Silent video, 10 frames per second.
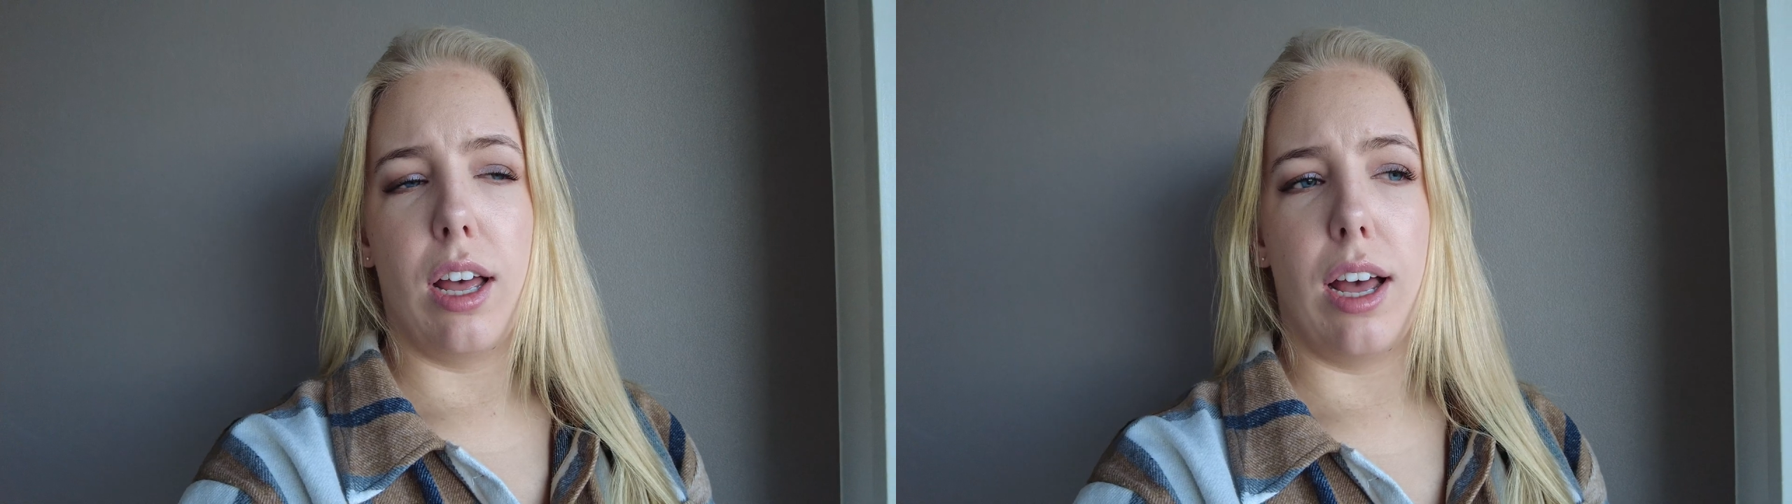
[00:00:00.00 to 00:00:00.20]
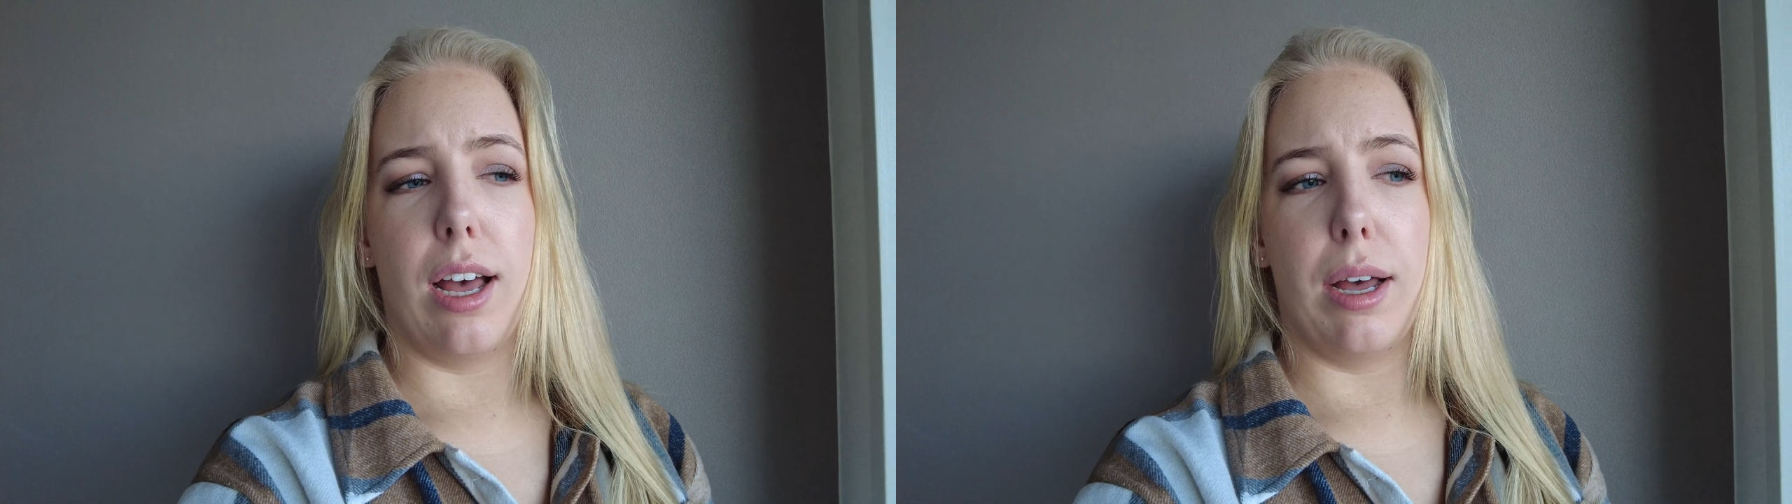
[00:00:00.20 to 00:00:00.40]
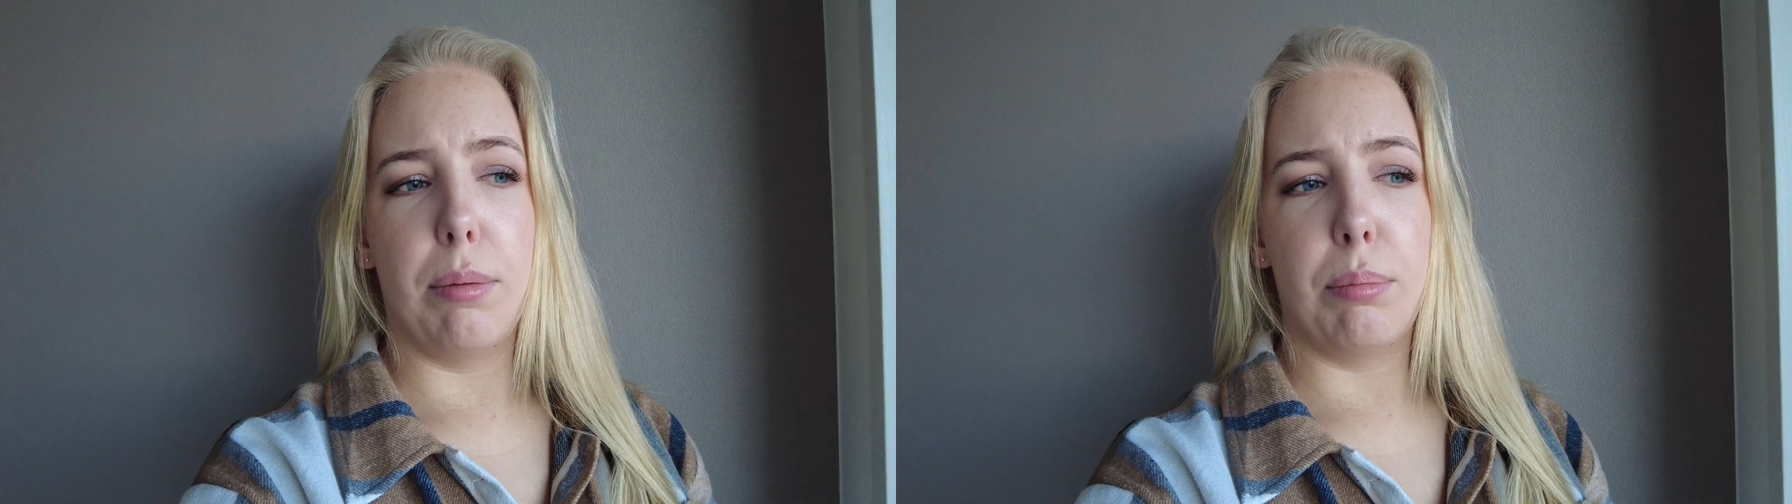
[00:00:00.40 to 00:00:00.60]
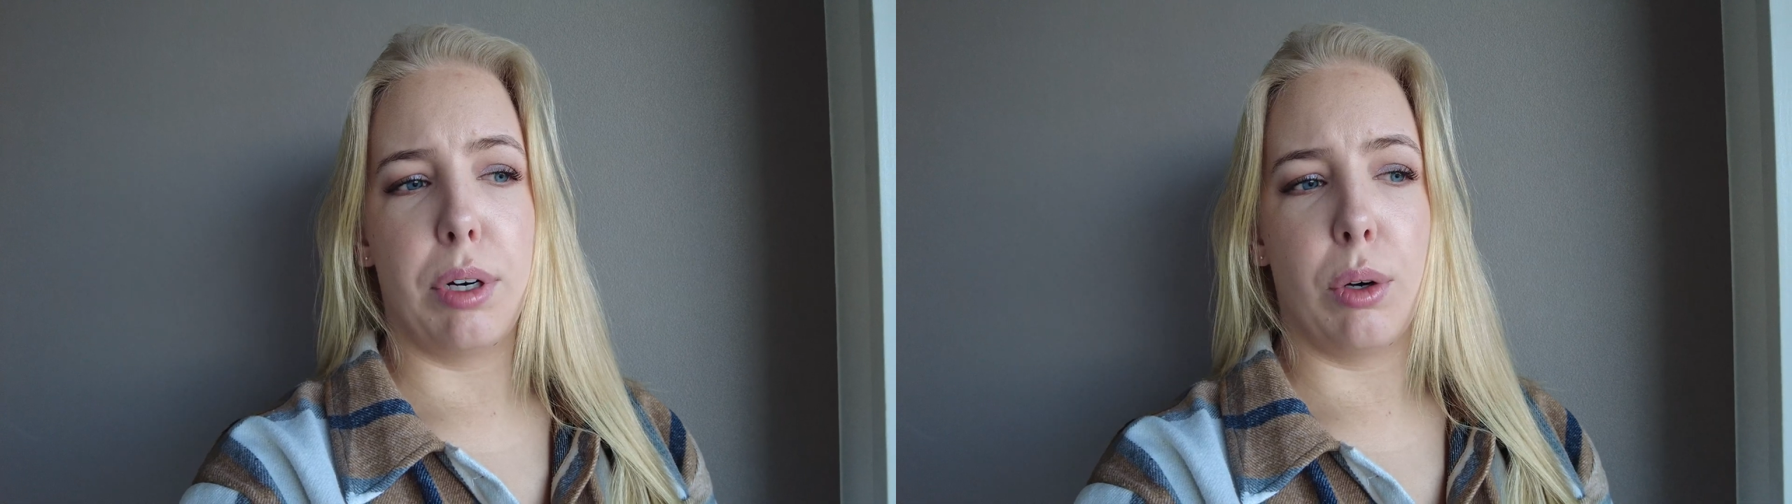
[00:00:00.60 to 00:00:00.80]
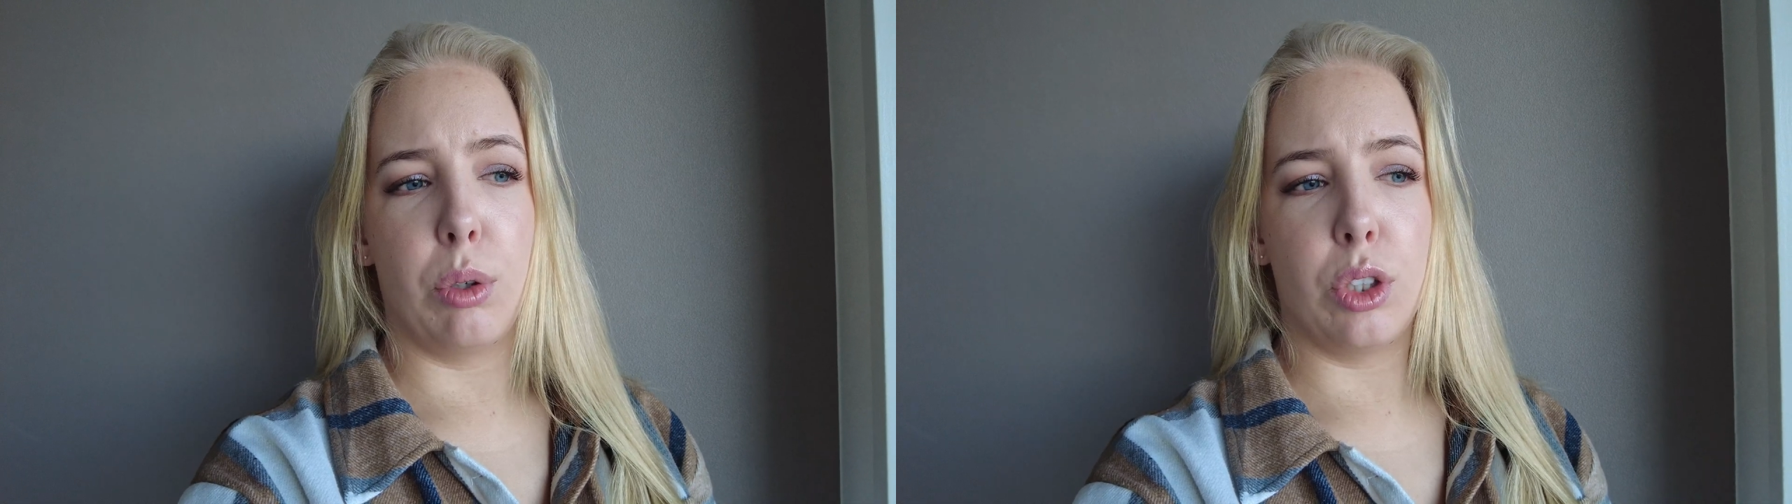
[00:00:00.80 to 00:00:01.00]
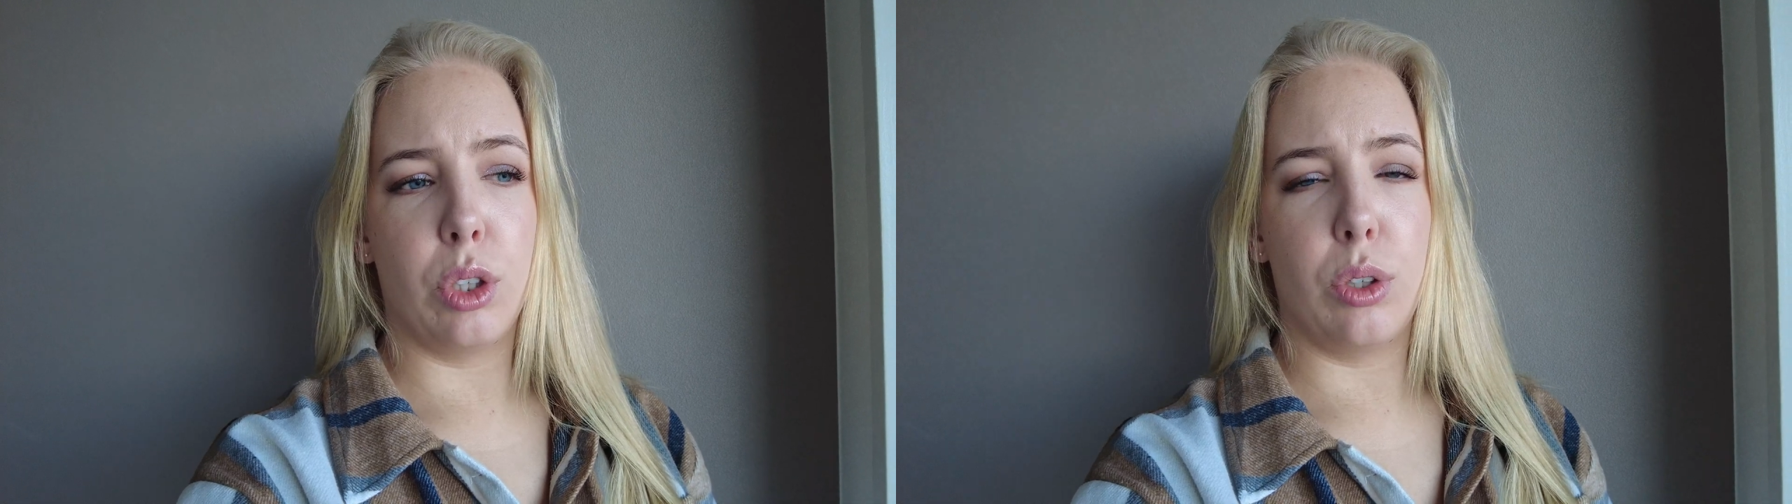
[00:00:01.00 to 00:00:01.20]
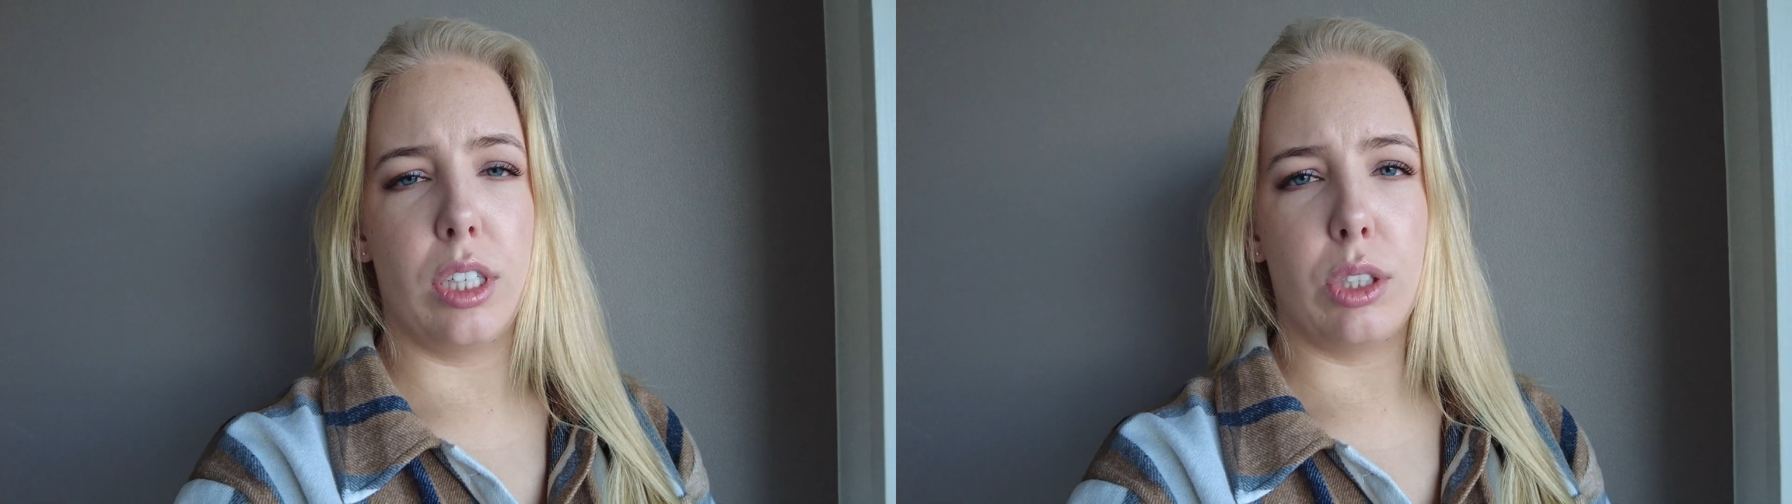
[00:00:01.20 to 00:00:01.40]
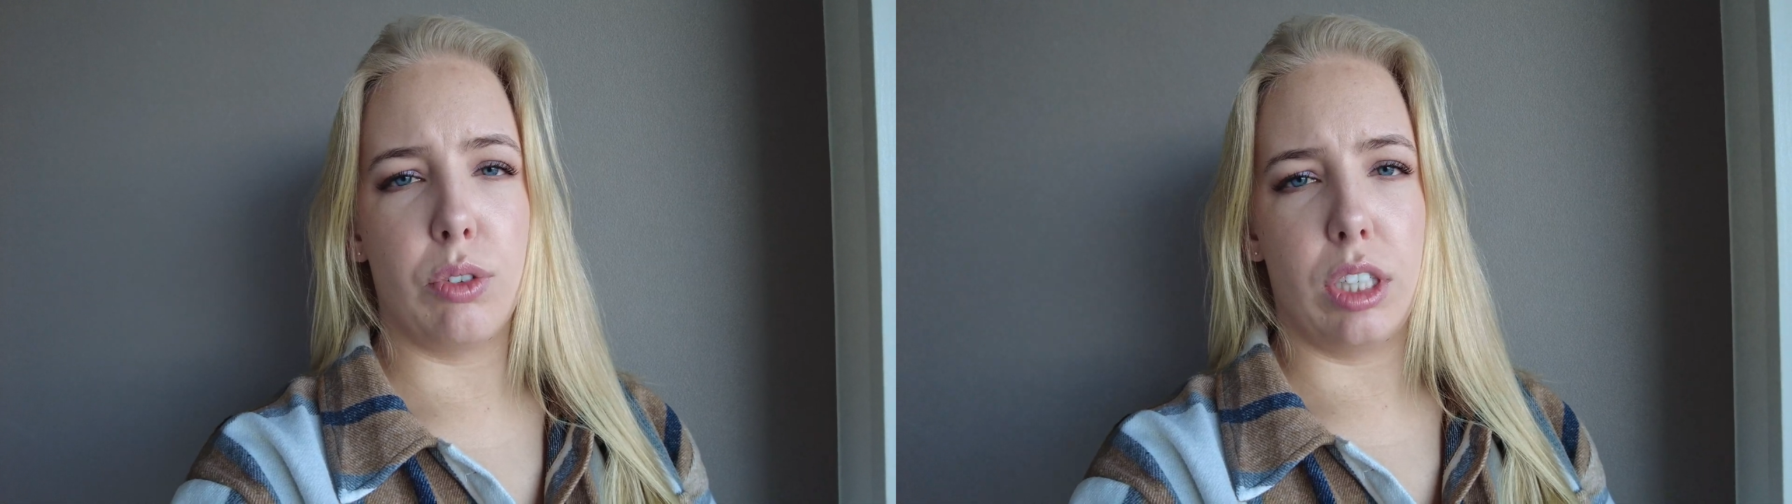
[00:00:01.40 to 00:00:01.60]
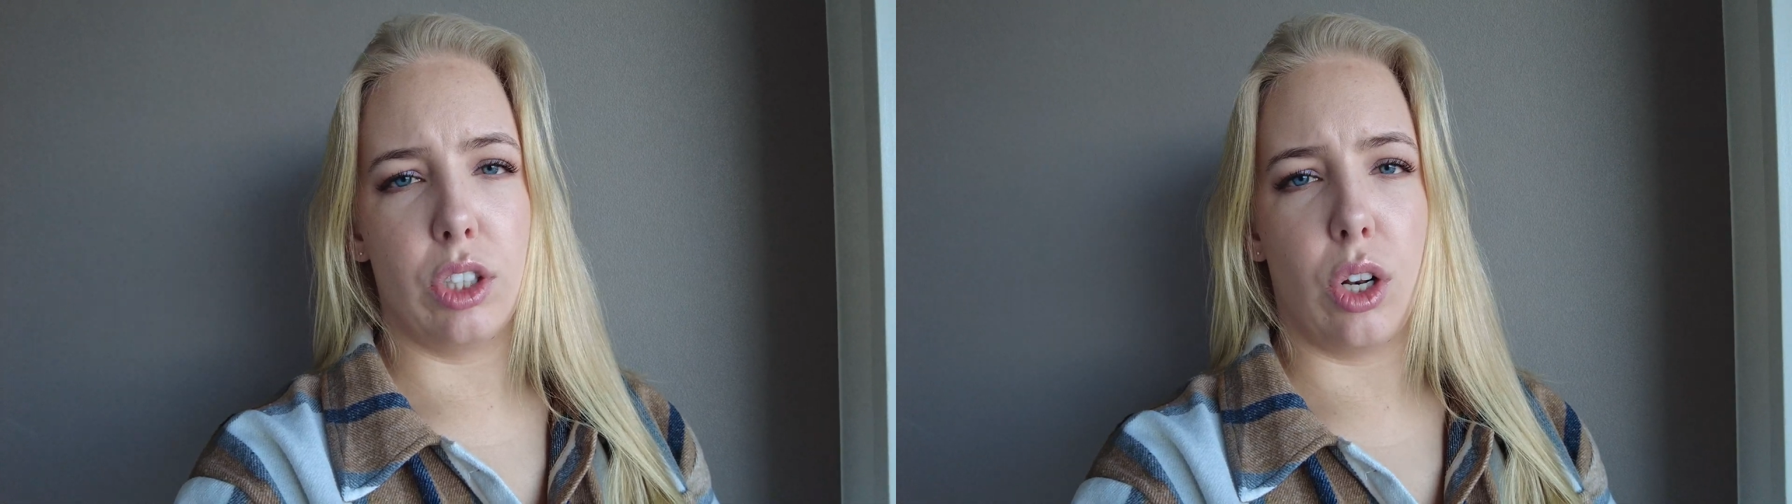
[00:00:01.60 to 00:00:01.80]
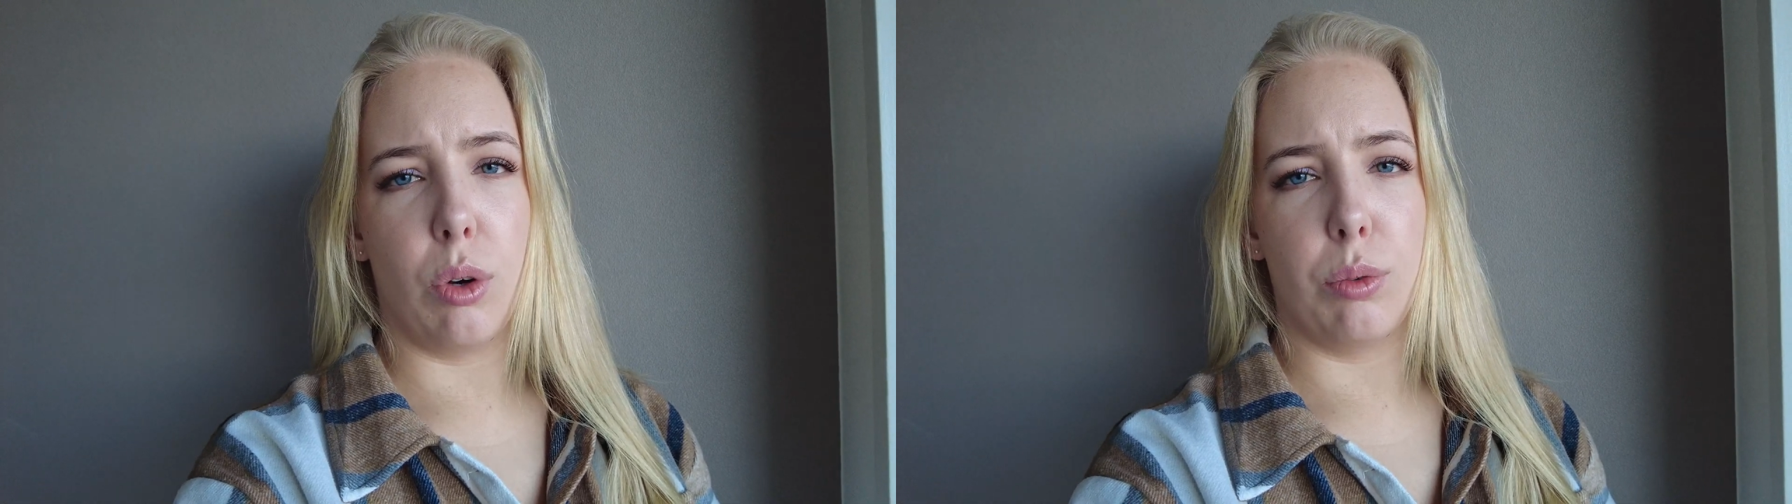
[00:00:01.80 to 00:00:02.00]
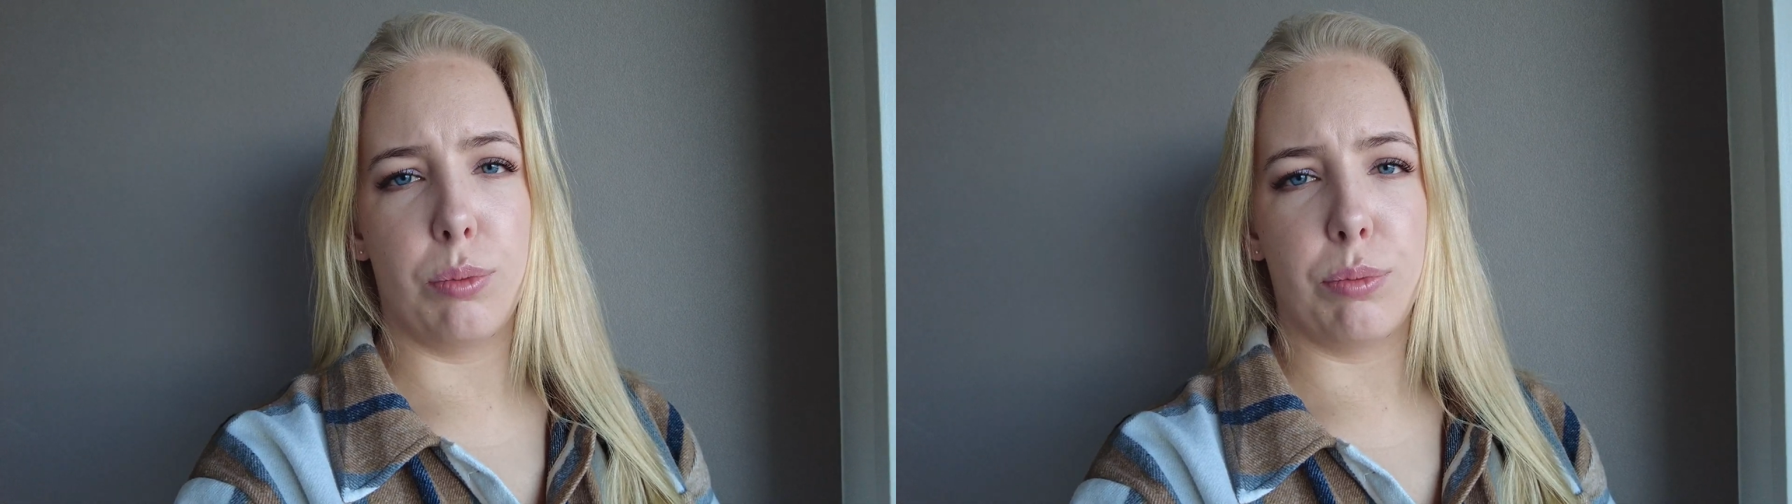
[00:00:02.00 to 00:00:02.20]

but also it's really slow.